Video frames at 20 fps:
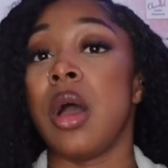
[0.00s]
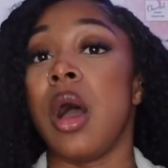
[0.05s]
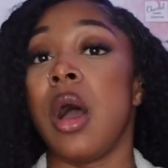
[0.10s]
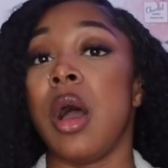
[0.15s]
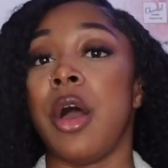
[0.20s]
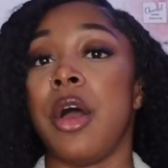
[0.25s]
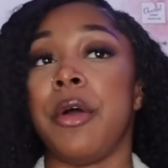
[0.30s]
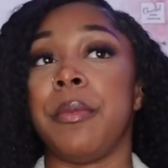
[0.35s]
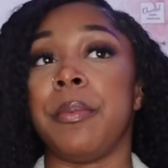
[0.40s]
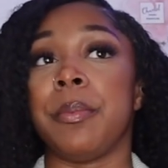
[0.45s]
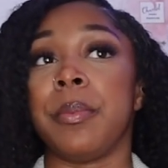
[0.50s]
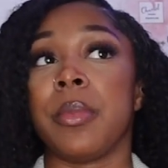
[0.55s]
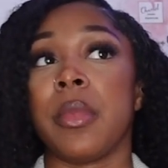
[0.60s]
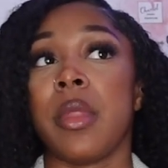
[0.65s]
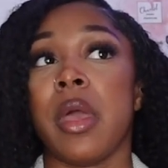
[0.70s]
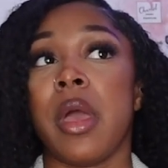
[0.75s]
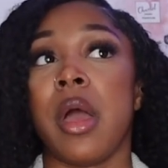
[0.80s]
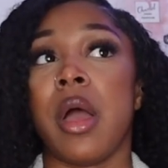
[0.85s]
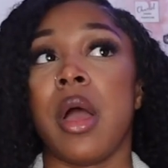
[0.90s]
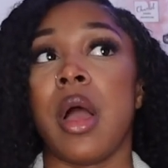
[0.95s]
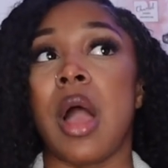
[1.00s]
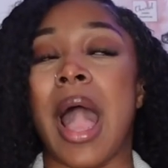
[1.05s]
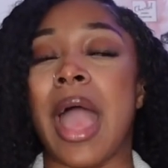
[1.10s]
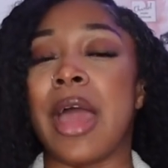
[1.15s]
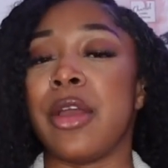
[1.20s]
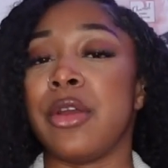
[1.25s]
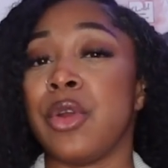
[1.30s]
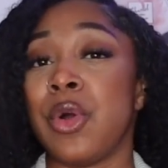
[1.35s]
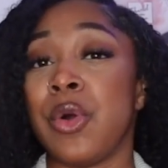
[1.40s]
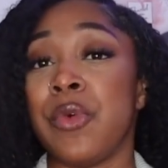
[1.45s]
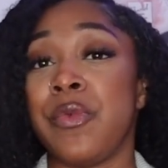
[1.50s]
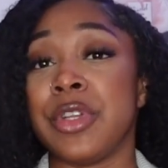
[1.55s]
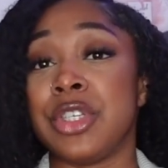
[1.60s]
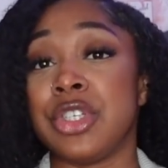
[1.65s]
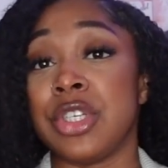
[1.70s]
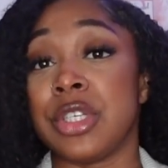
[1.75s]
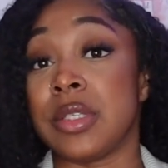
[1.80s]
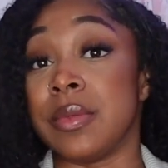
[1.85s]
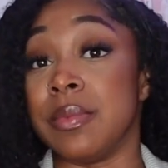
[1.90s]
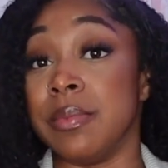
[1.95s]
I don't know if it's
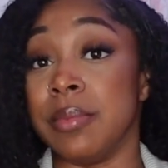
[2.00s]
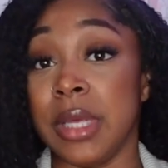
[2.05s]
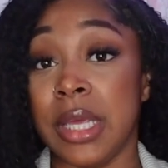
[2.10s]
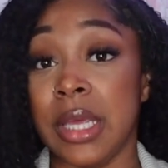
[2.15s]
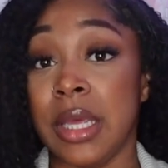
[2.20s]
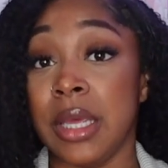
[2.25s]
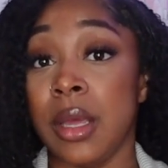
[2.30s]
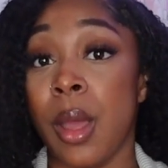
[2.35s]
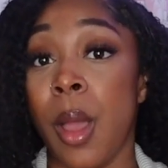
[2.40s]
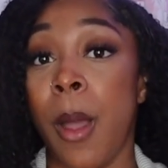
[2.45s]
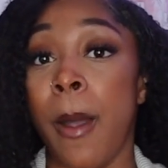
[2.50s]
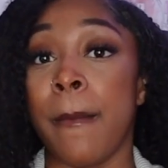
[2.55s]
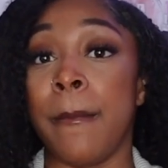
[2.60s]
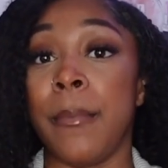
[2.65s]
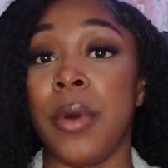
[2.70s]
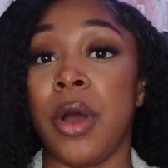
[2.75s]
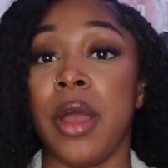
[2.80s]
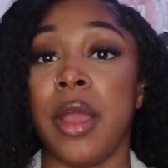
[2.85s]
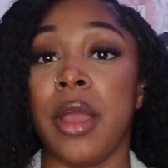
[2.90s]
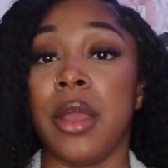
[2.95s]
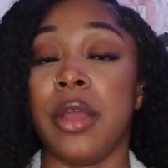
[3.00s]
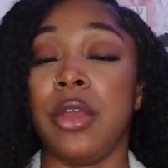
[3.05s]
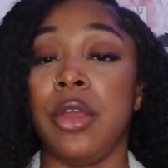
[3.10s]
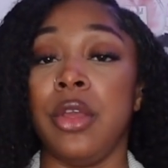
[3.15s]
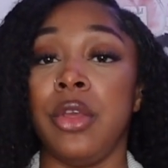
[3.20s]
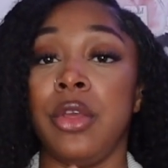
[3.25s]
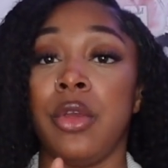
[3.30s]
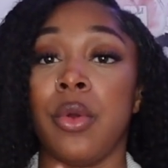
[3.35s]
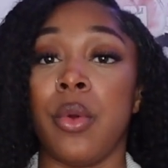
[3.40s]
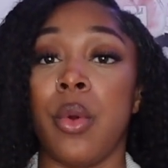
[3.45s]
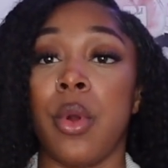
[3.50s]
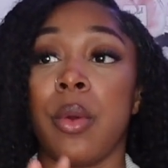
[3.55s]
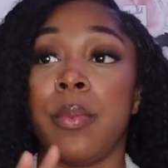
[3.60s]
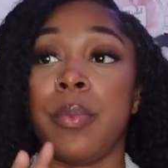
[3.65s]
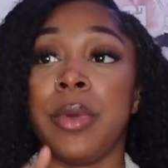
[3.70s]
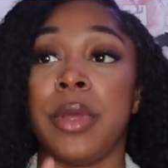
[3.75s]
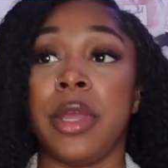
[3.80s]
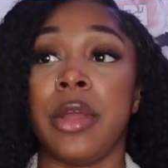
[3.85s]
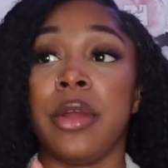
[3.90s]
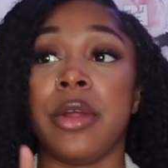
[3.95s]
just me, but your
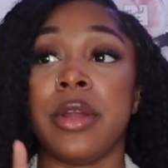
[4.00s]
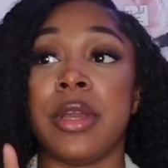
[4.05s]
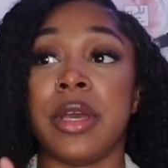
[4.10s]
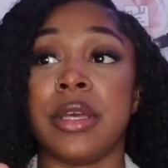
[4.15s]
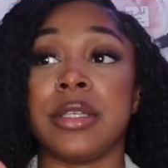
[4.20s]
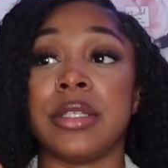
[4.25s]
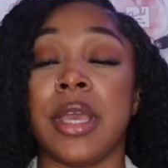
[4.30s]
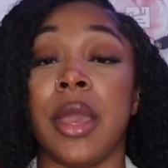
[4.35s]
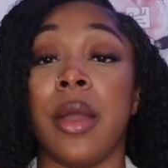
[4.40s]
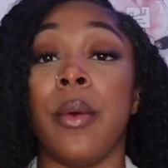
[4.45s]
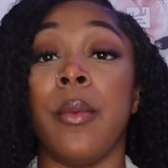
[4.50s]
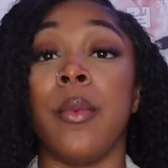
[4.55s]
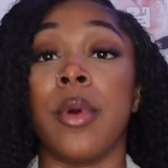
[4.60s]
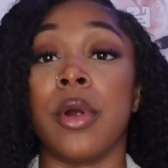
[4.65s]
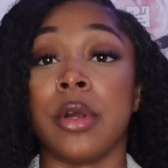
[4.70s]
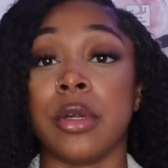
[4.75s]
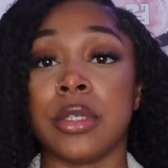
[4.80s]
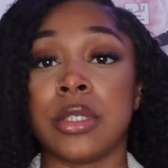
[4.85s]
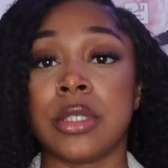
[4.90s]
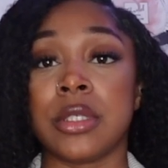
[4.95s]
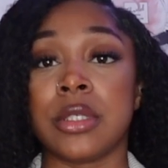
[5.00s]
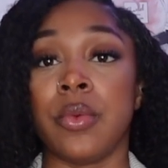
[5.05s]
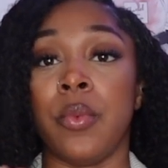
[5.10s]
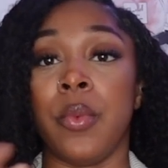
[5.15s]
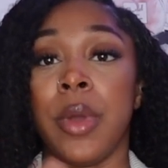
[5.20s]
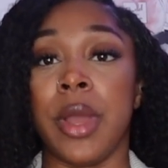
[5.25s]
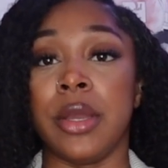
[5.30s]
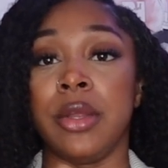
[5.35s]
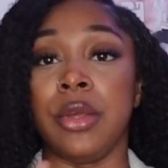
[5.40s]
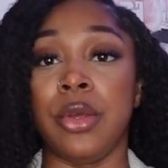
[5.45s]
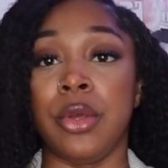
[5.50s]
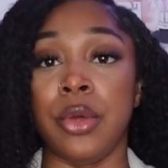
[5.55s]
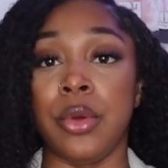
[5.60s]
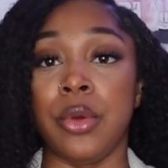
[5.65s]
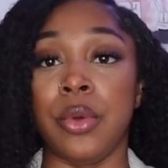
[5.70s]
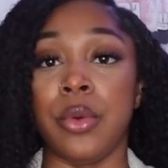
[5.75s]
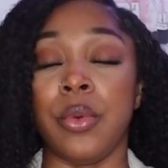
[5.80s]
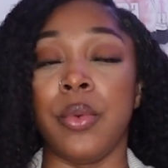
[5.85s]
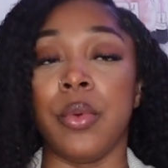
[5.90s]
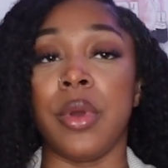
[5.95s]
period does get worse when
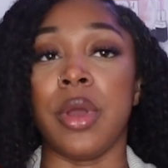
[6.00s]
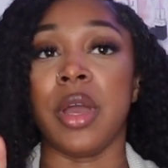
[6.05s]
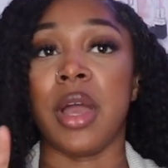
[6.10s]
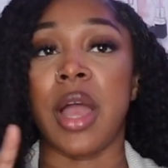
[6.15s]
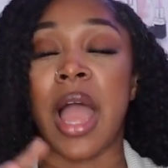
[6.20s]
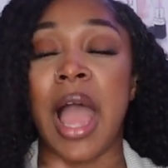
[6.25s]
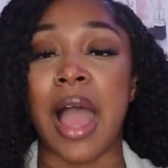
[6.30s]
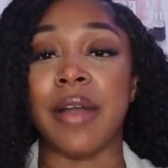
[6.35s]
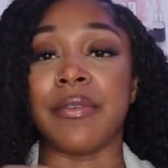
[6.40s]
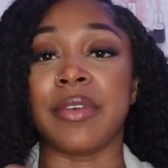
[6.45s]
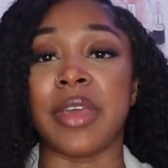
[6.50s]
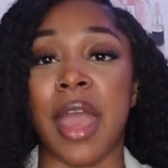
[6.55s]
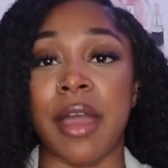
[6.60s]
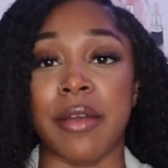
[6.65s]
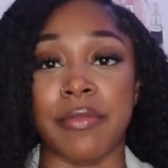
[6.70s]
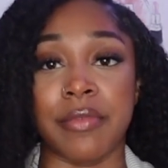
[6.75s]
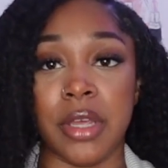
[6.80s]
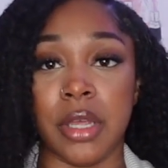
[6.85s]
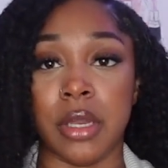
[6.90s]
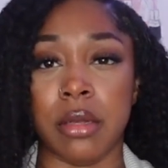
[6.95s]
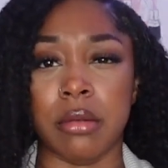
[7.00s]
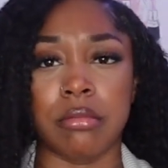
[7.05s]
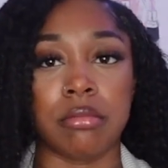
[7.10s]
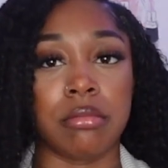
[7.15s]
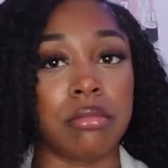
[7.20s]
you have caffeine.